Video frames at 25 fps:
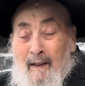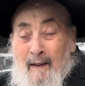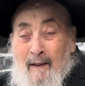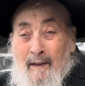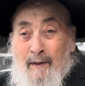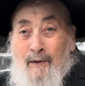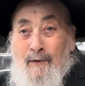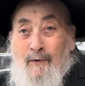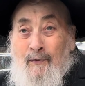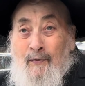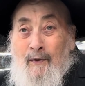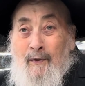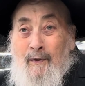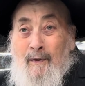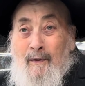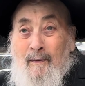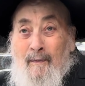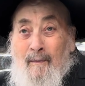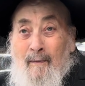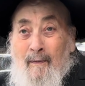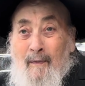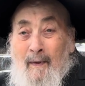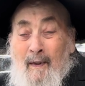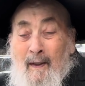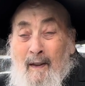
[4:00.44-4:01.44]
is true,
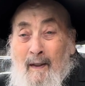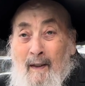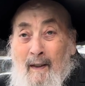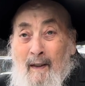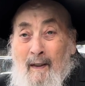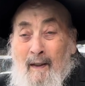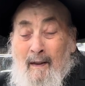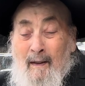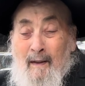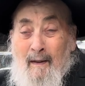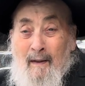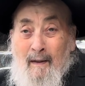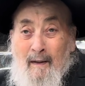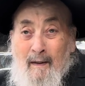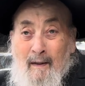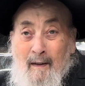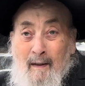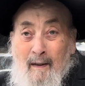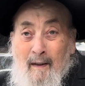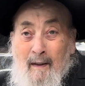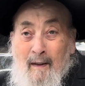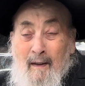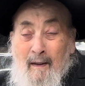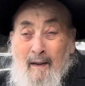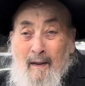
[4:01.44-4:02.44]
and
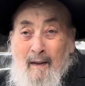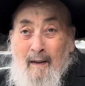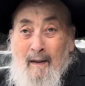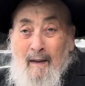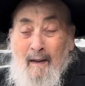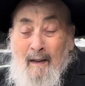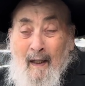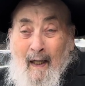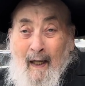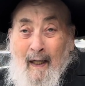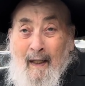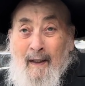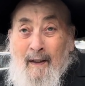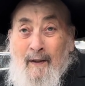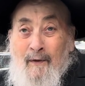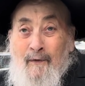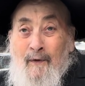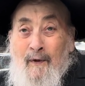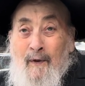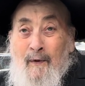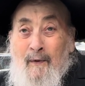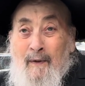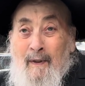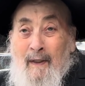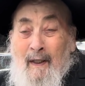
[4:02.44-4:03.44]
I
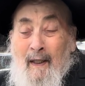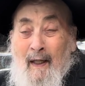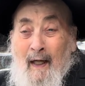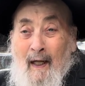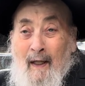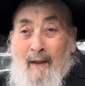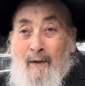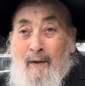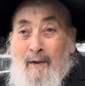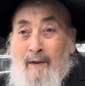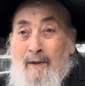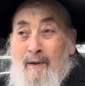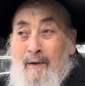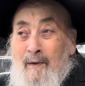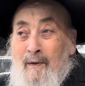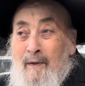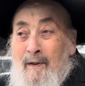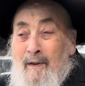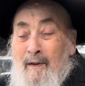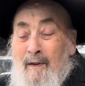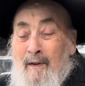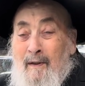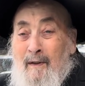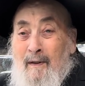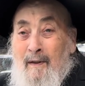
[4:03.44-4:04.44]
agree with that. I also
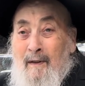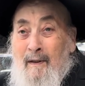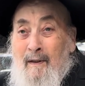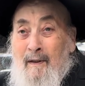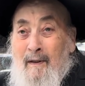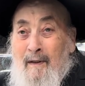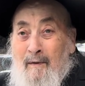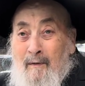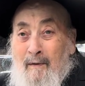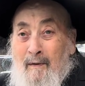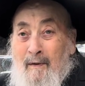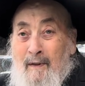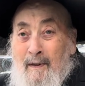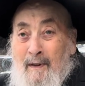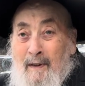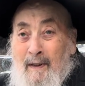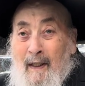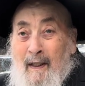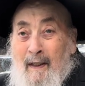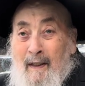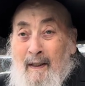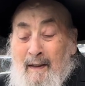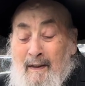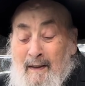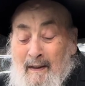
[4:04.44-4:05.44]

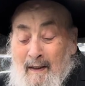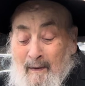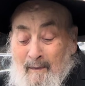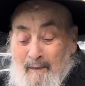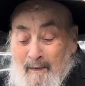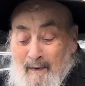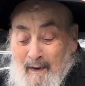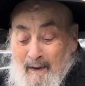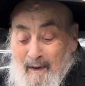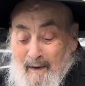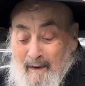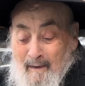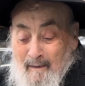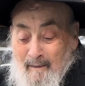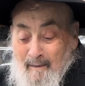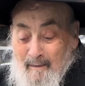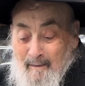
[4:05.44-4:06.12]
say the same thing.